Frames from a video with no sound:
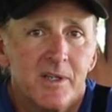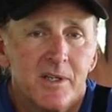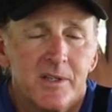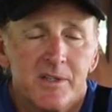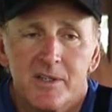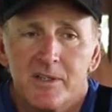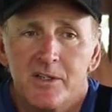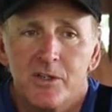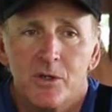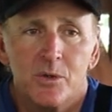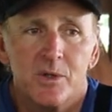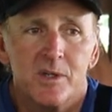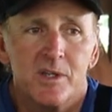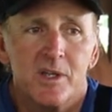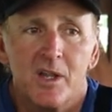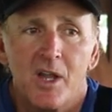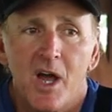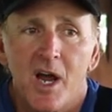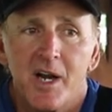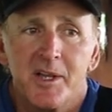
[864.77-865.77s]
You know,
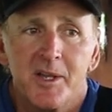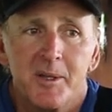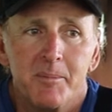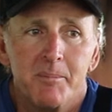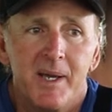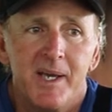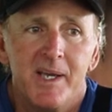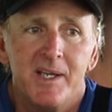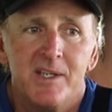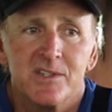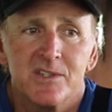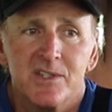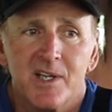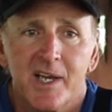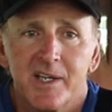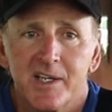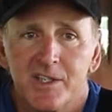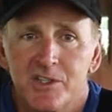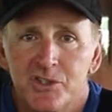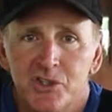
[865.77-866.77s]
a lot of the baits
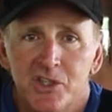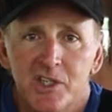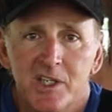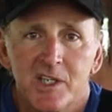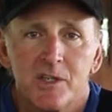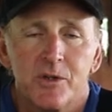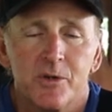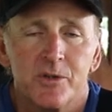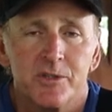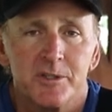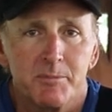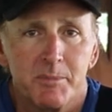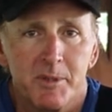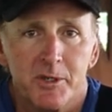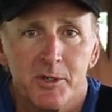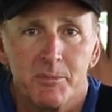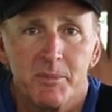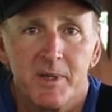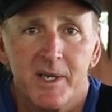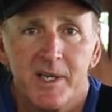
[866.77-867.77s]
like a jig or a
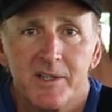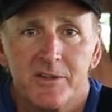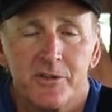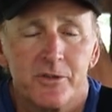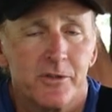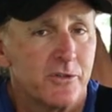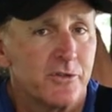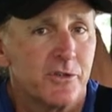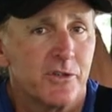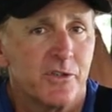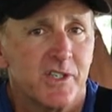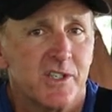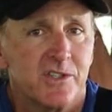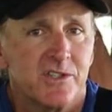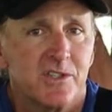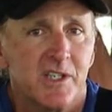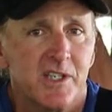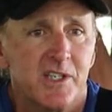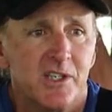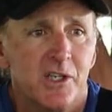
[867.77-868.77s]
spinner bait that are
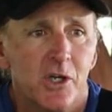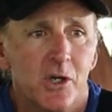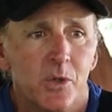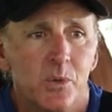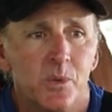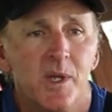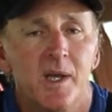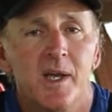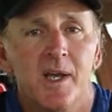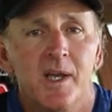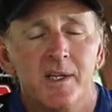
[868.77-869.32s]
traditionally known